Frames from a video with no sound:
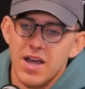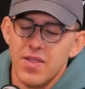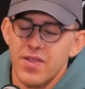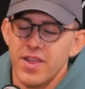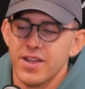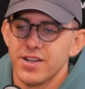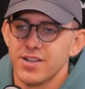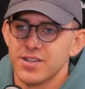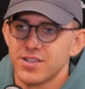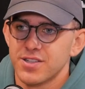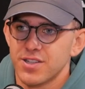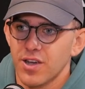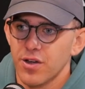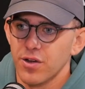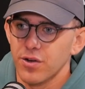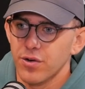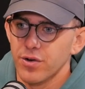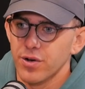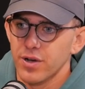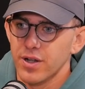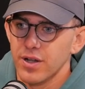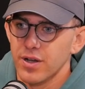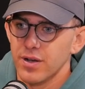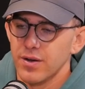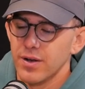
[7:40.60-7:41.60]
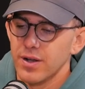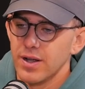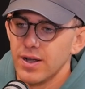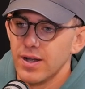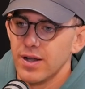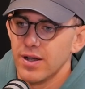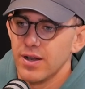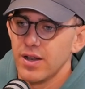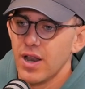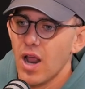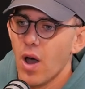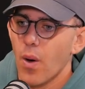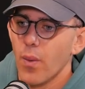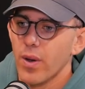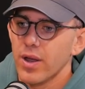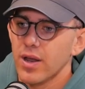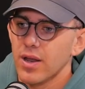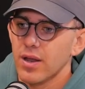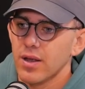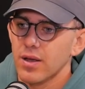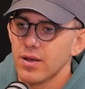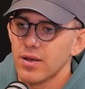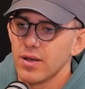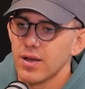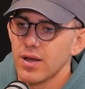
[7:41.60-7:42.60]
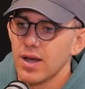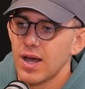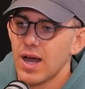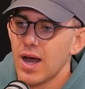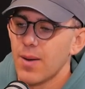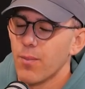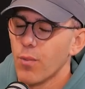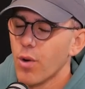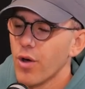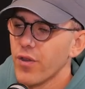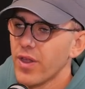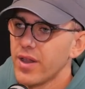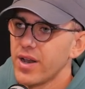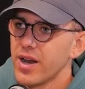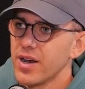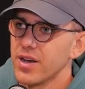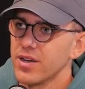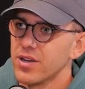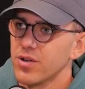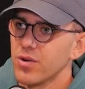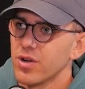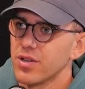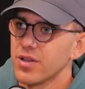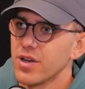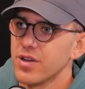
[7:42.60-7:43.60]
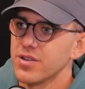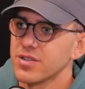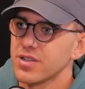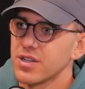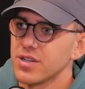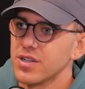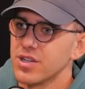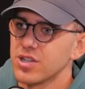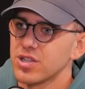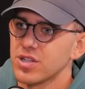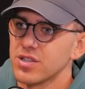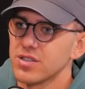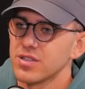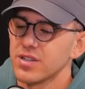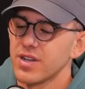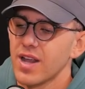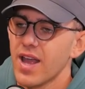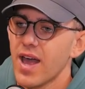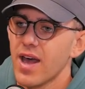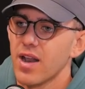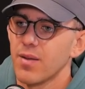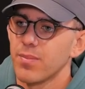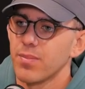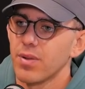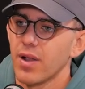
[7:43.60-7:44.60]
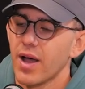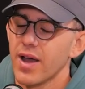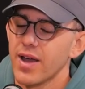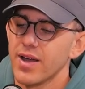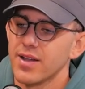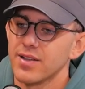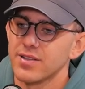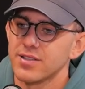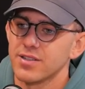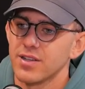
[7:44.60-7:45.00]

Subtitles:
they're just so good at knowing what they need to do in those conditions and how to play it.